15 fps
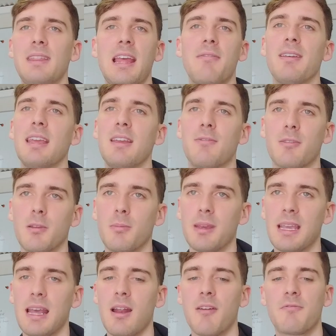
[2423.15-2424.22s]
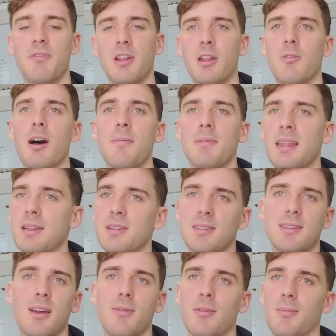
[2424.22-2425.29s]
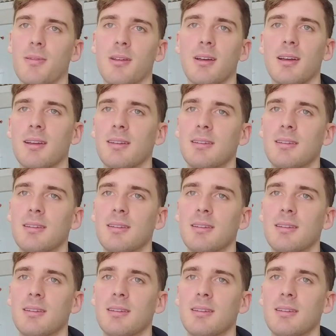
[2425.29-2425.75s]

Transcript: Never hear from them again. I follow up and they just don't reply.